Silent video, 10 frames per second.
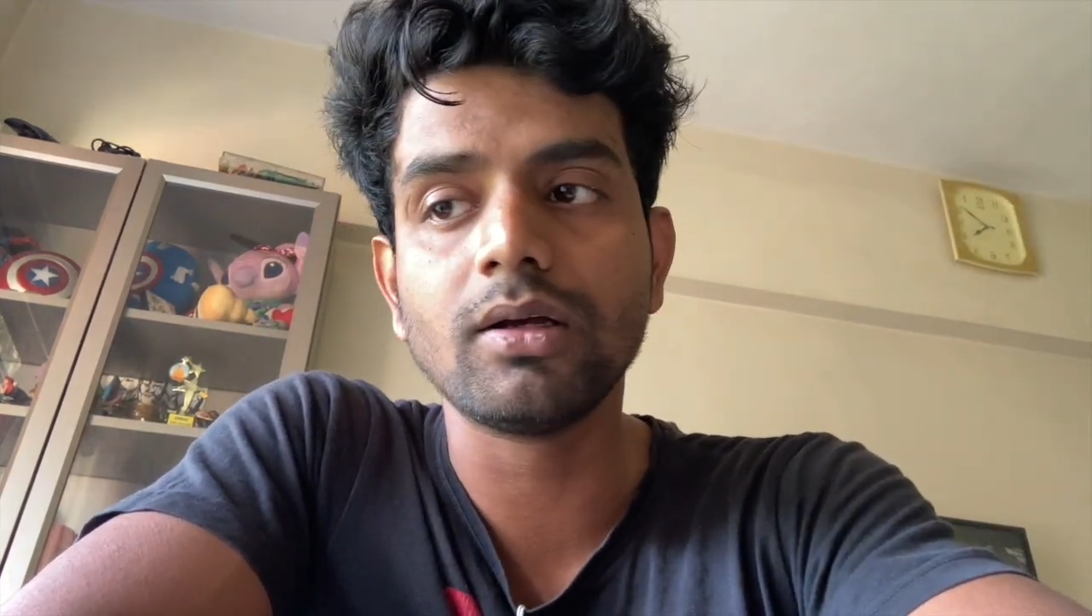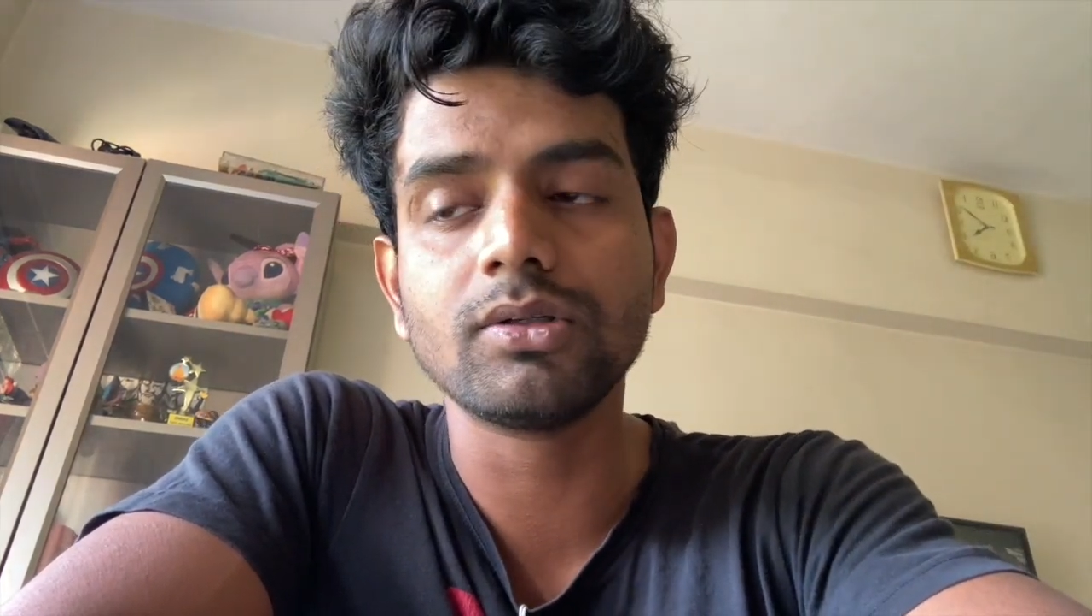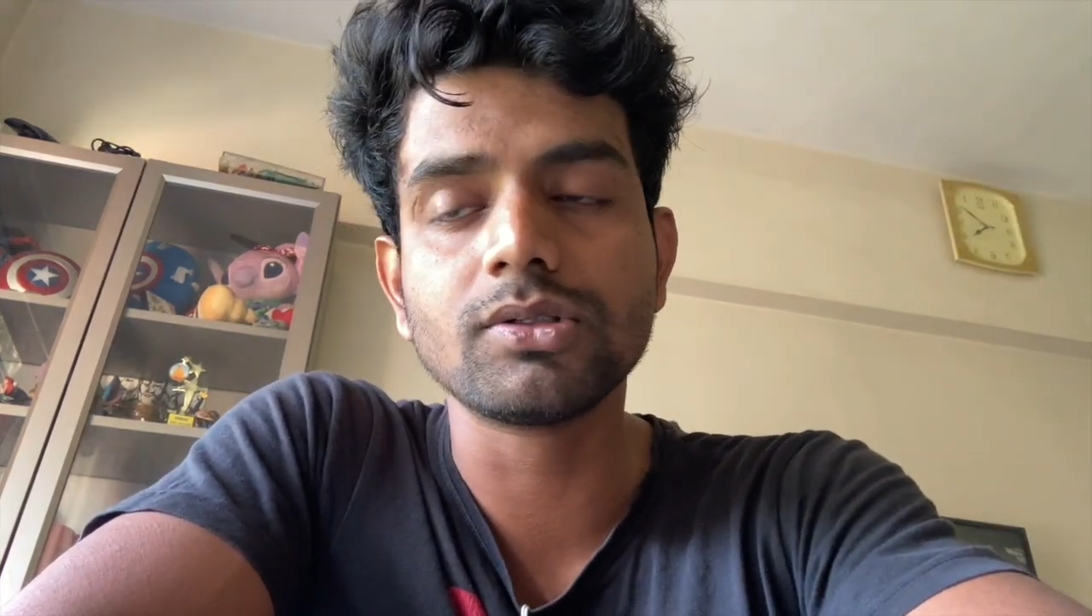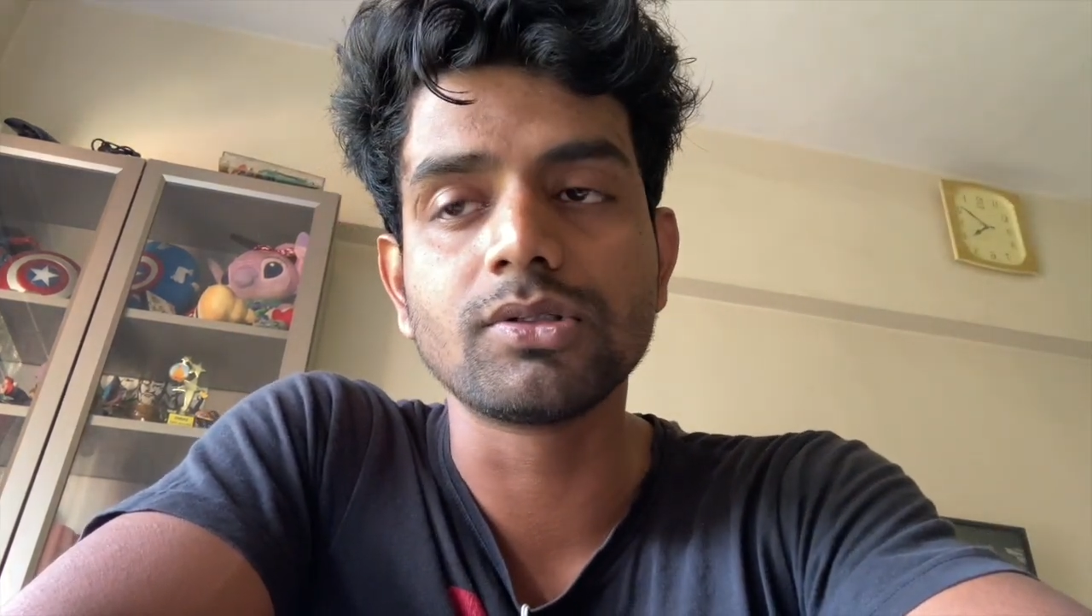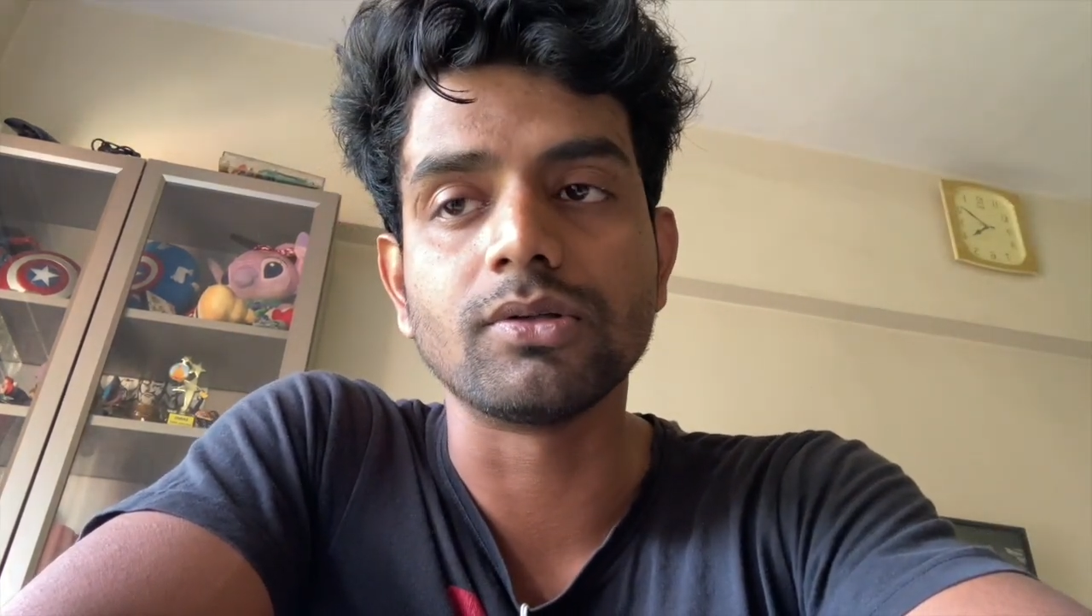
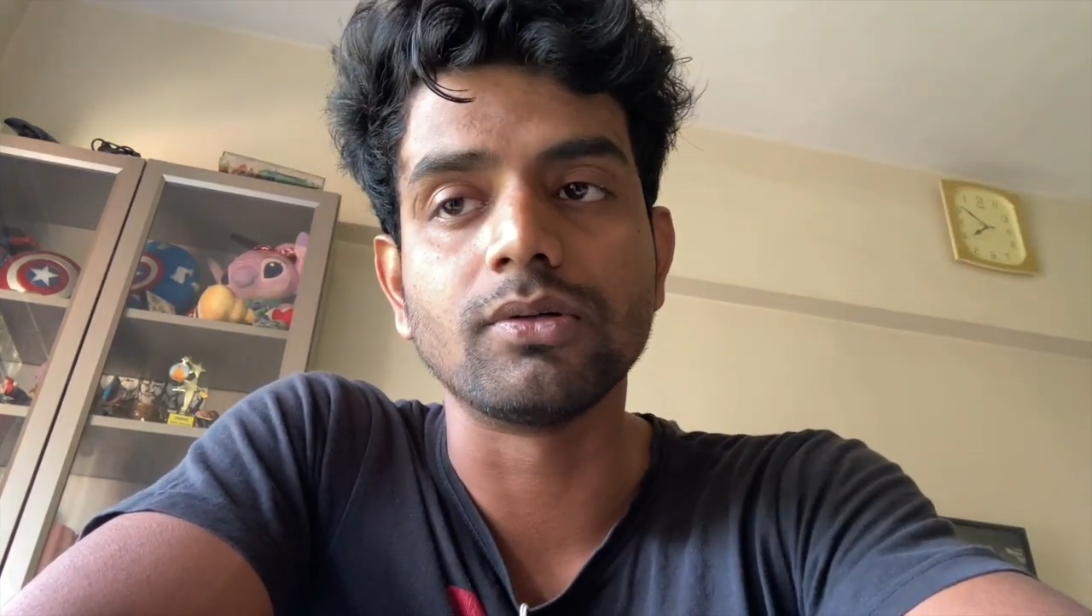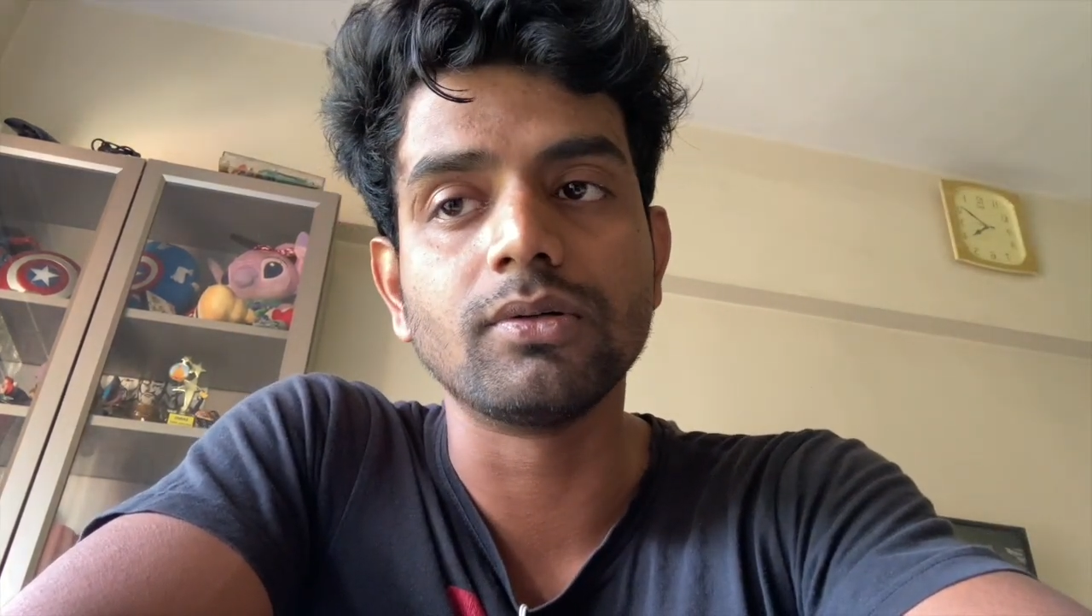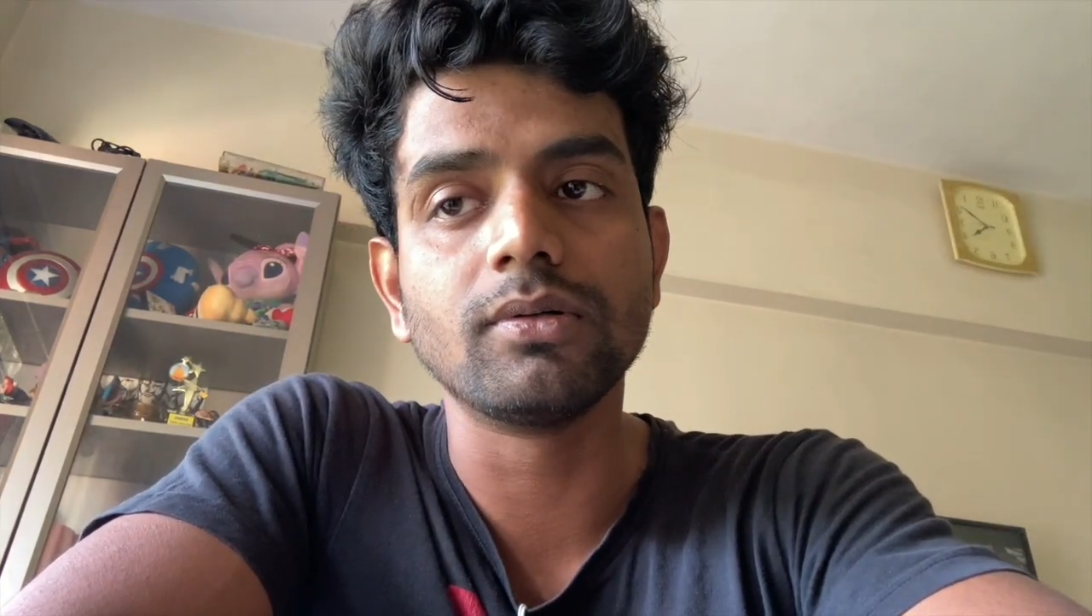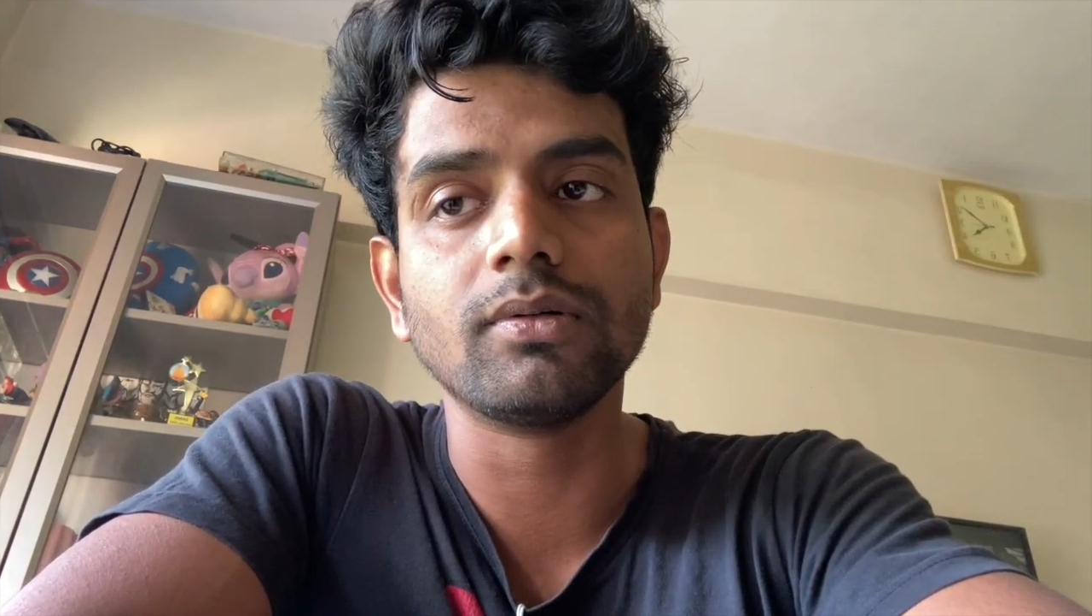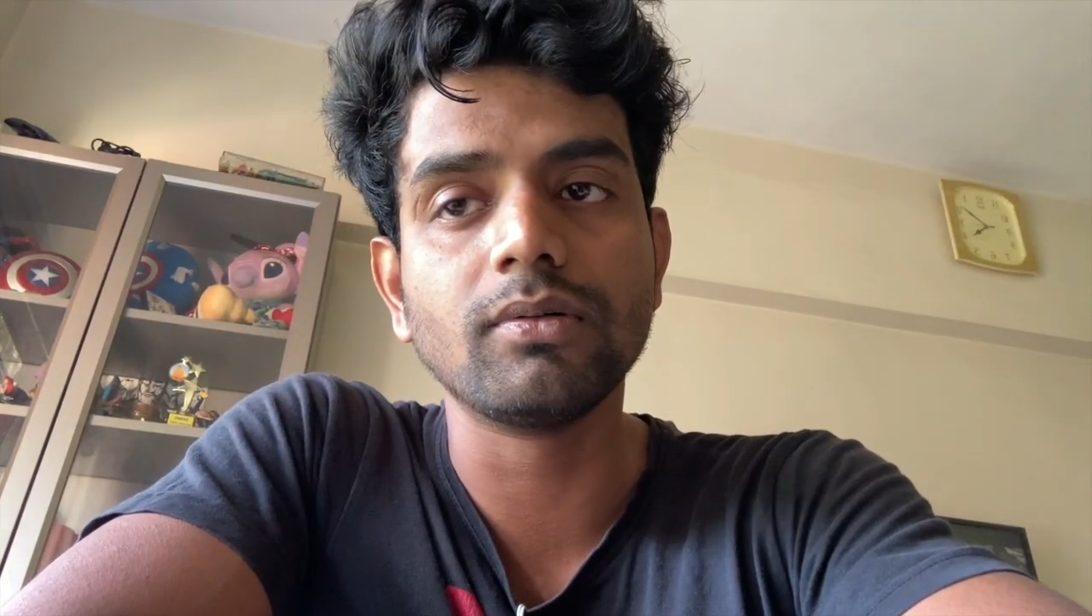So
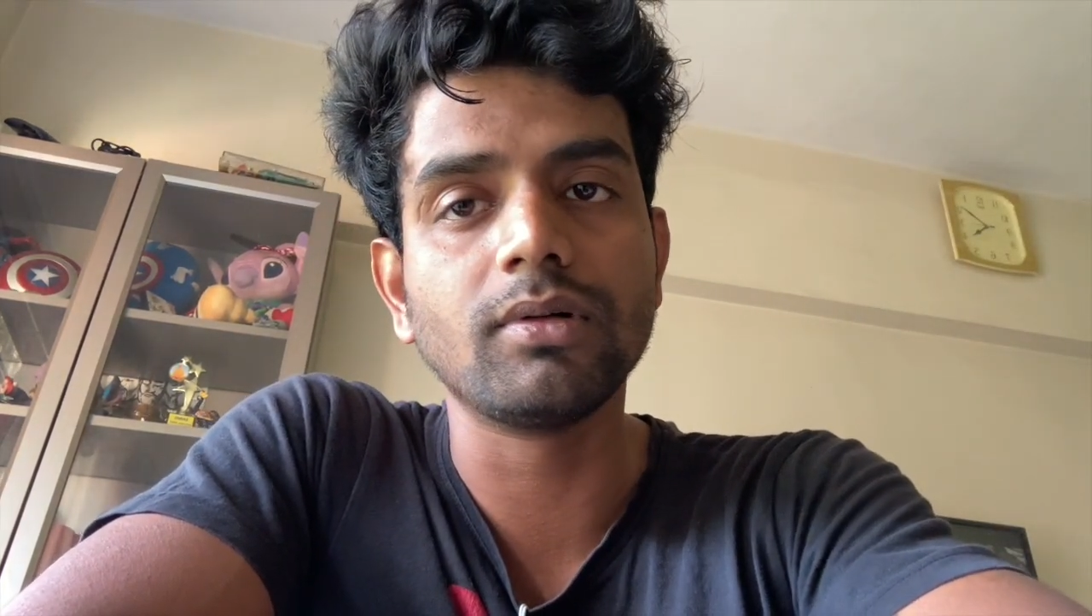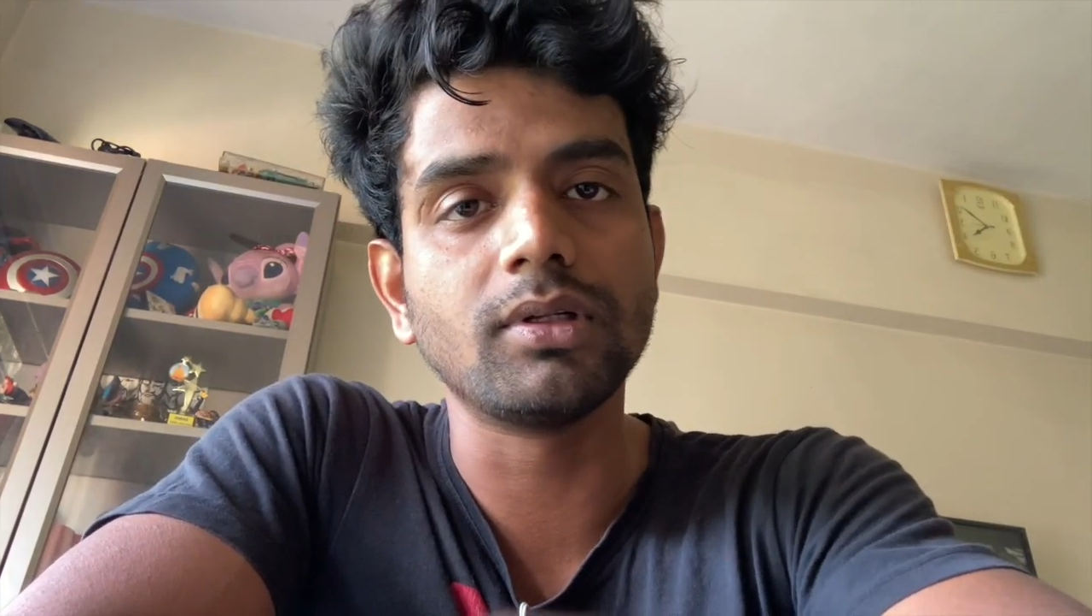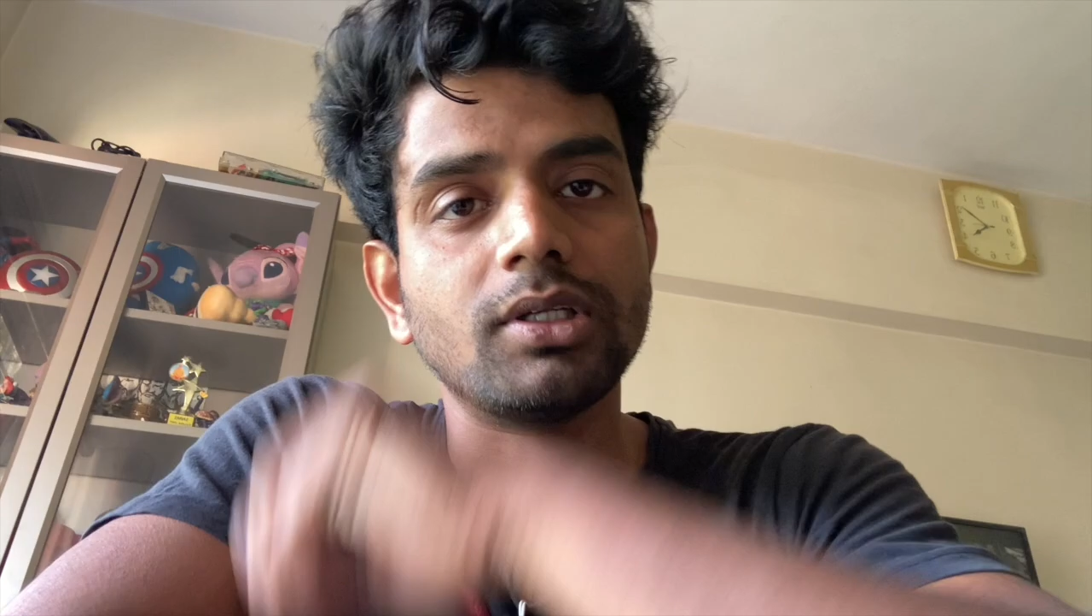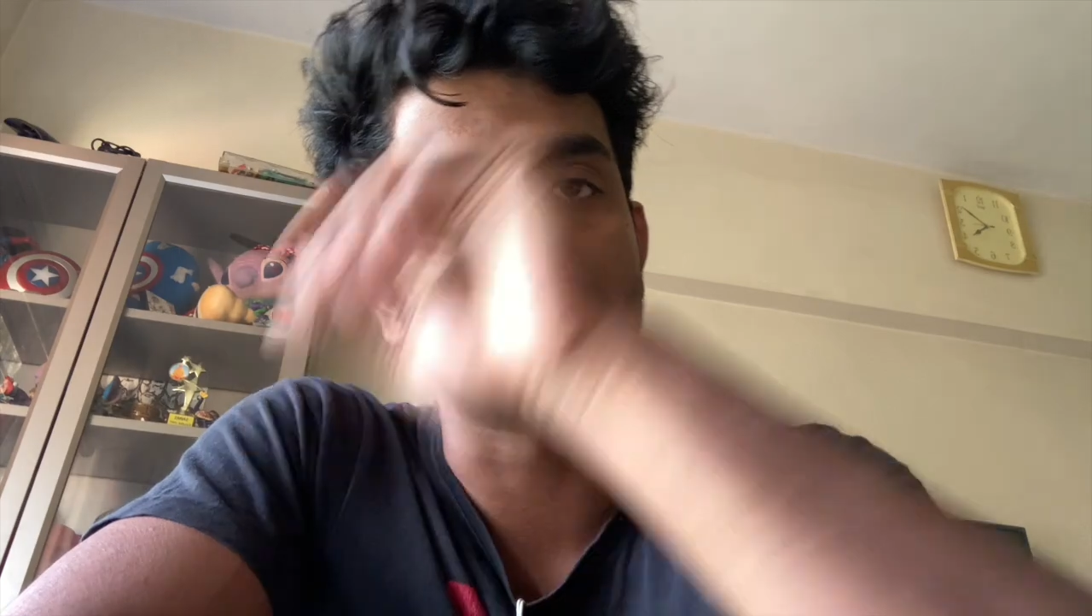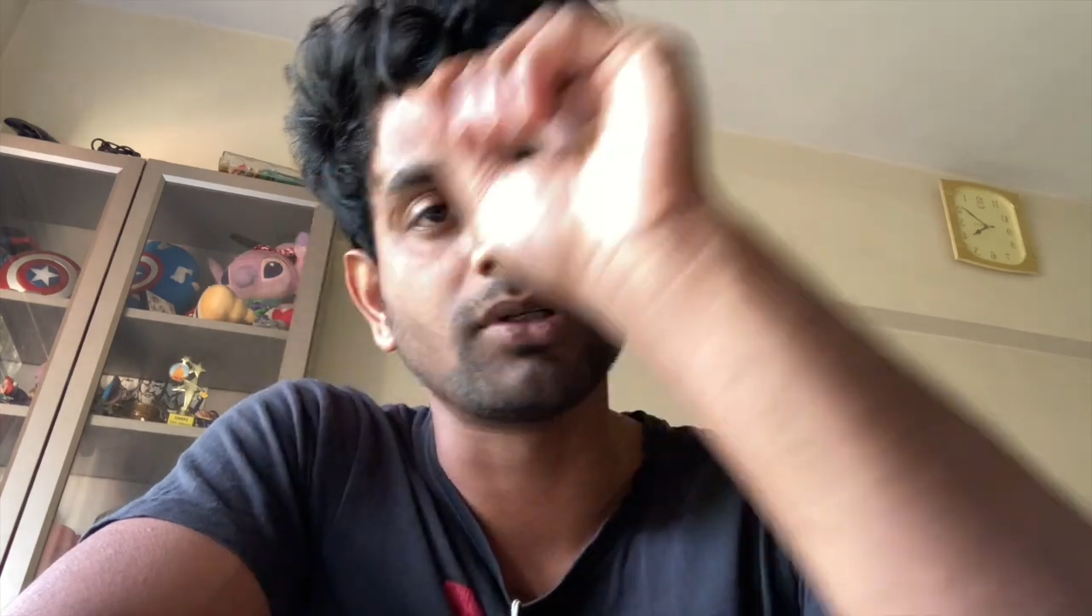
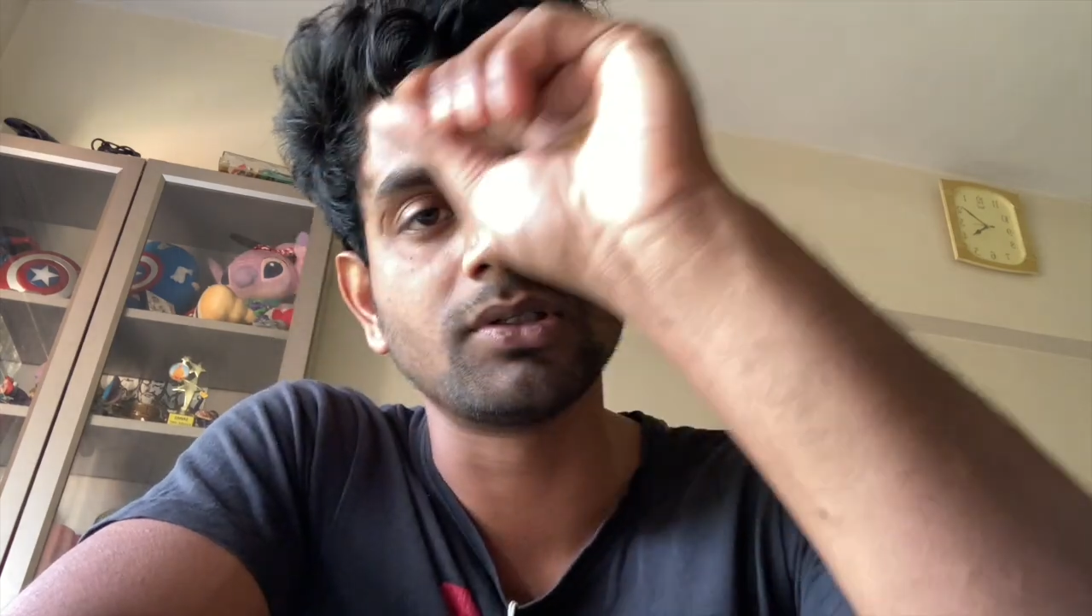there's